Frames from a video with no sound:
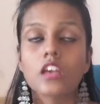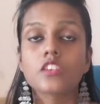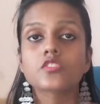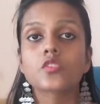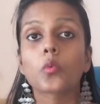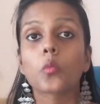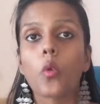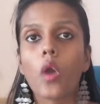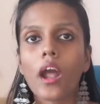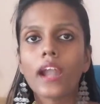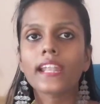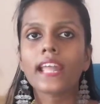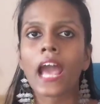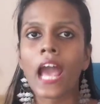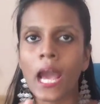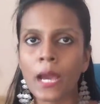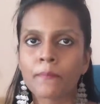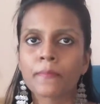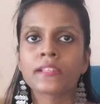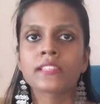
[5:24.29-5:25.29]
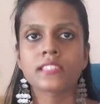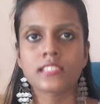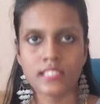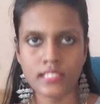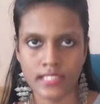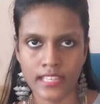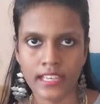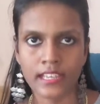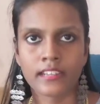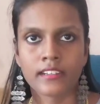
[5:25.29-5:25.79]
So what
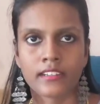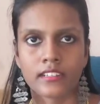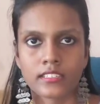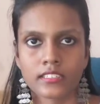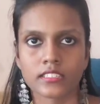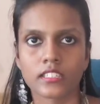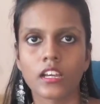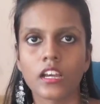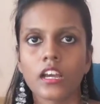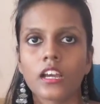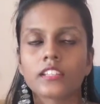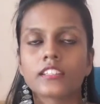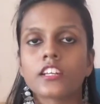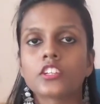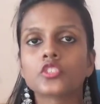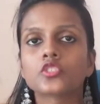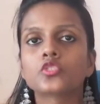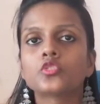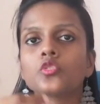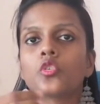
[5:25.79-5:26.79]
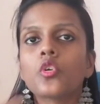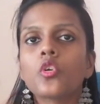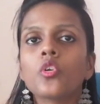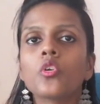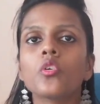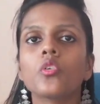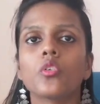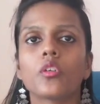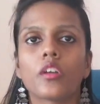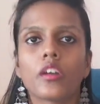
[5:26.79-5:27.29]
happens there is
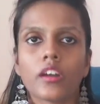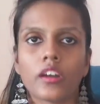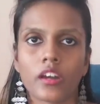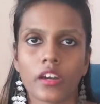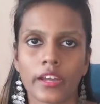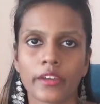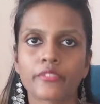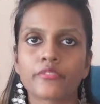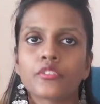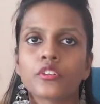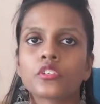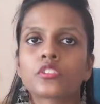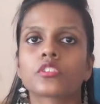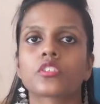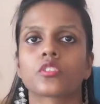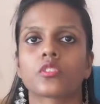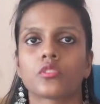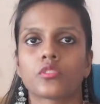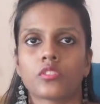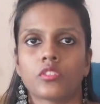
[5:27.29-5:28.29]
no effort